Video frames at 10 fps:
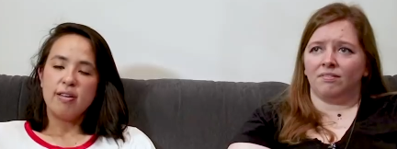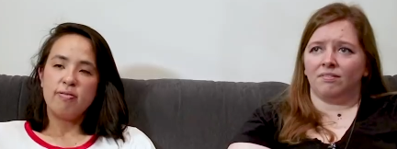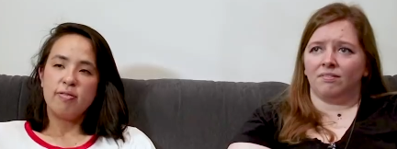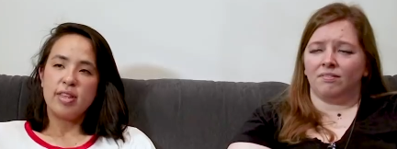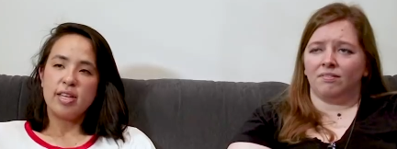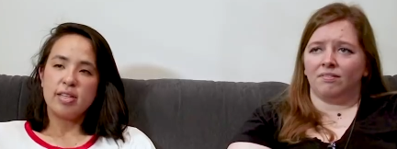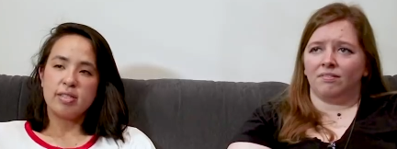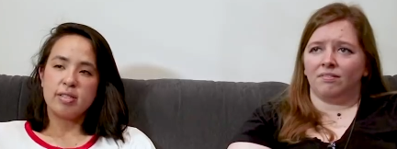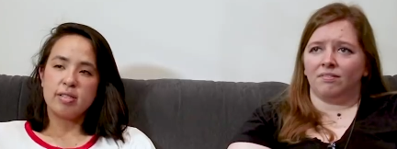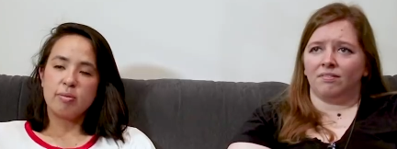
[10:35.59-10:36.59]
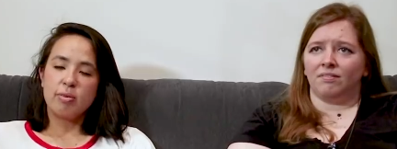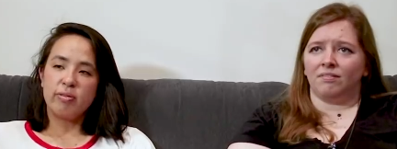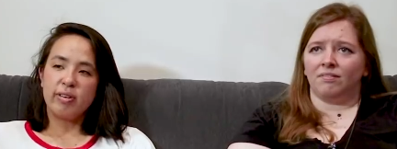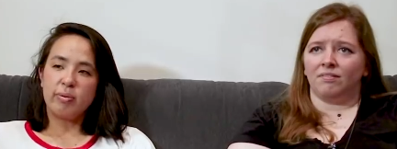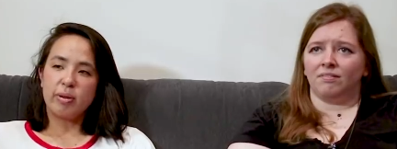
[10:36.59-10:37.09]
Speaker 1: If this is the
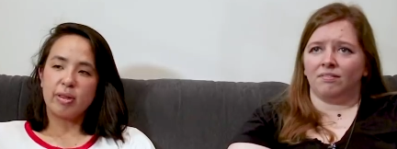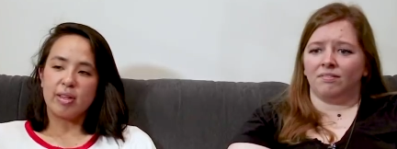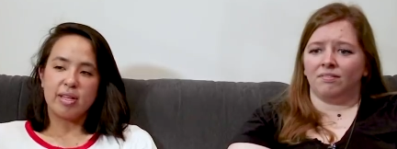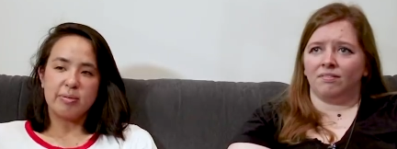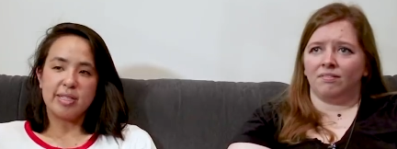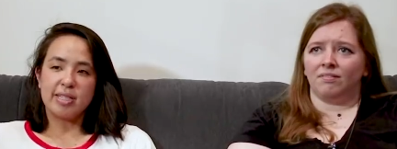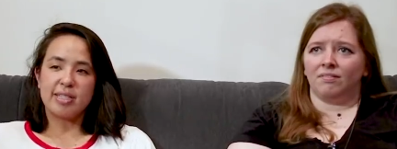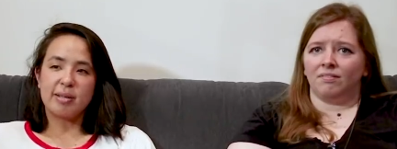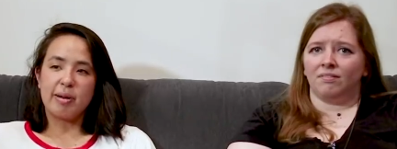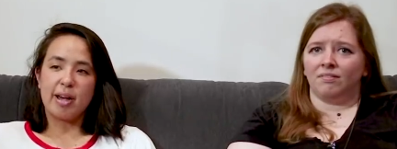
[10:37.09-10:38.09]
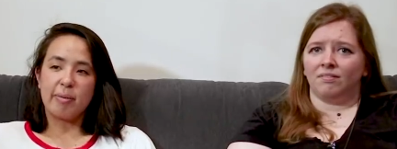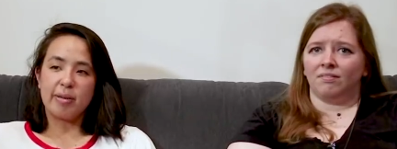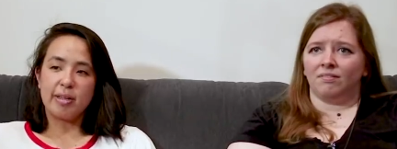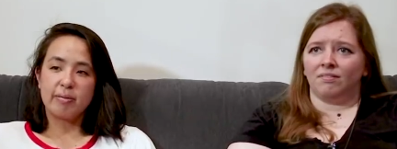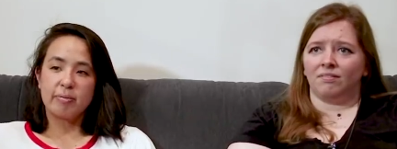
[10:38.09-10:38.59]
movie where the lesbians end up happy,